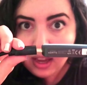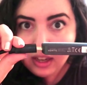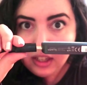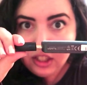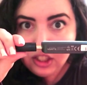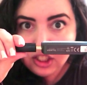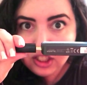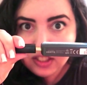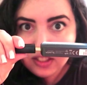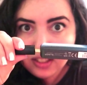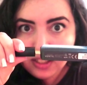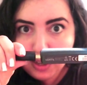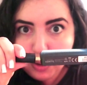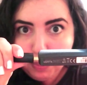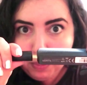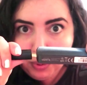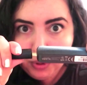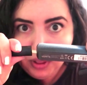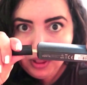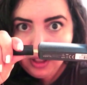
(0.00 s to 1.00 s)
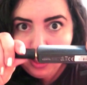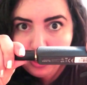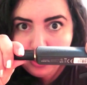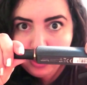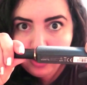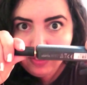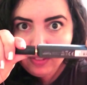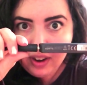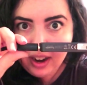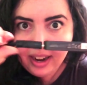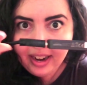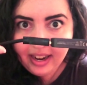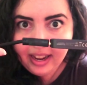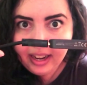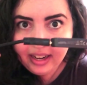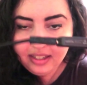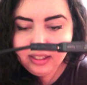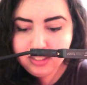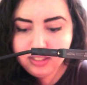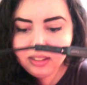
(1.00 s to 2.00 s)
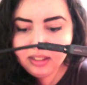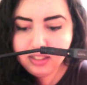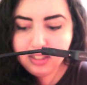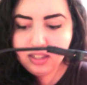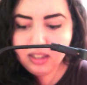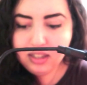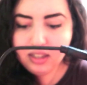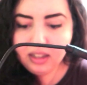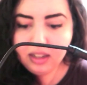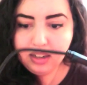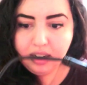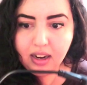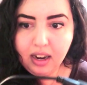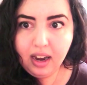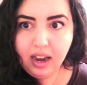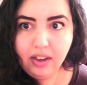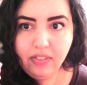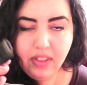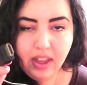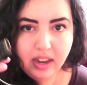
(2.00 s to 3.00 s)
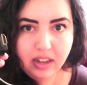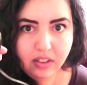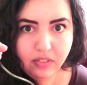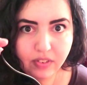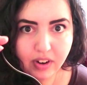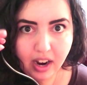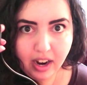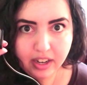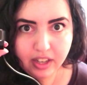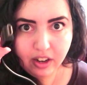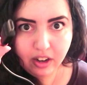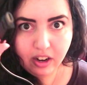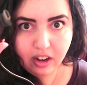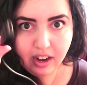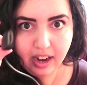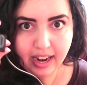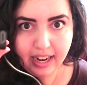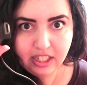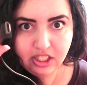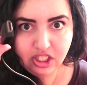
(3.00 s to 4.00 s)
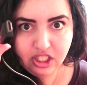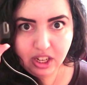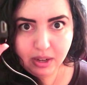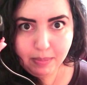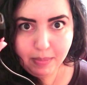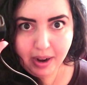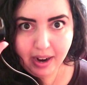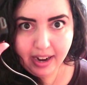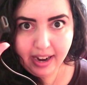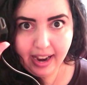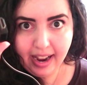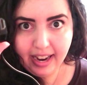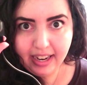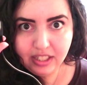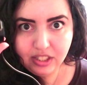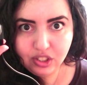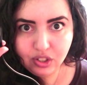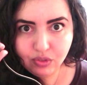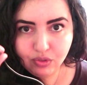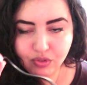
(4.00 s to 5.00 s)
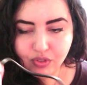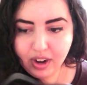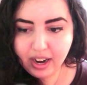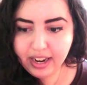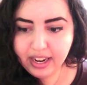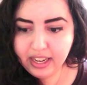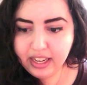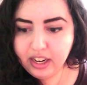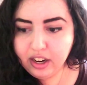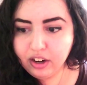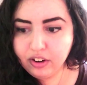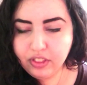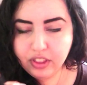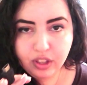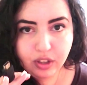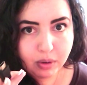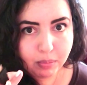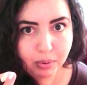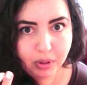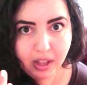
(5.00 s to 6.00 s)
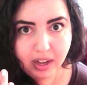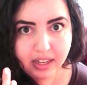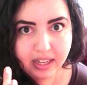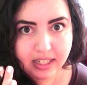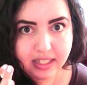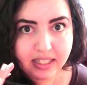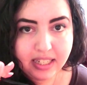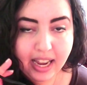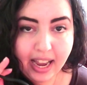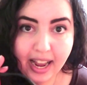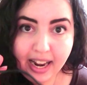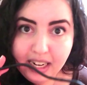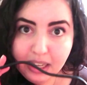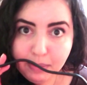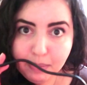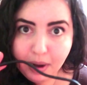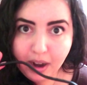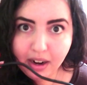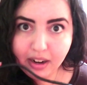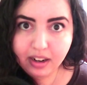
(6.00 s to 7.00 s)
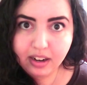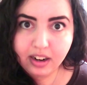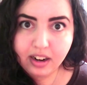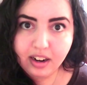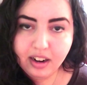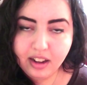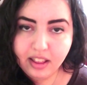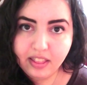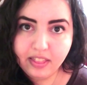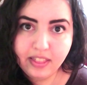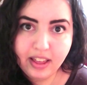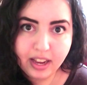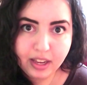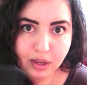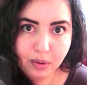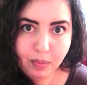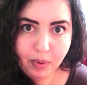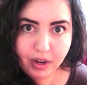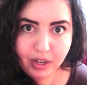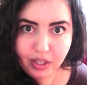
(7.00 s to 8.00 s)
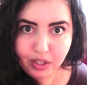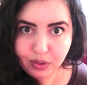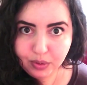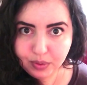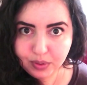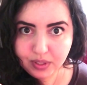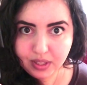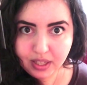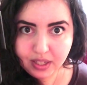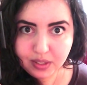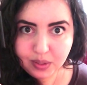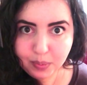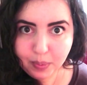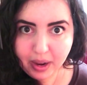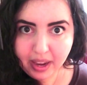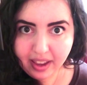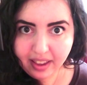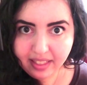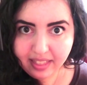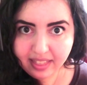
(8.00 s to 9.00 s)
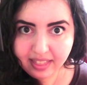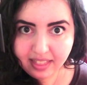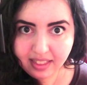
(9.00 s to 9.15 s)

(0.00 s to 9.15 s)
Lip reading: and you just plug it right in. And then you've got your HDMI end right here that you could plug into any monitor that you want to use this with.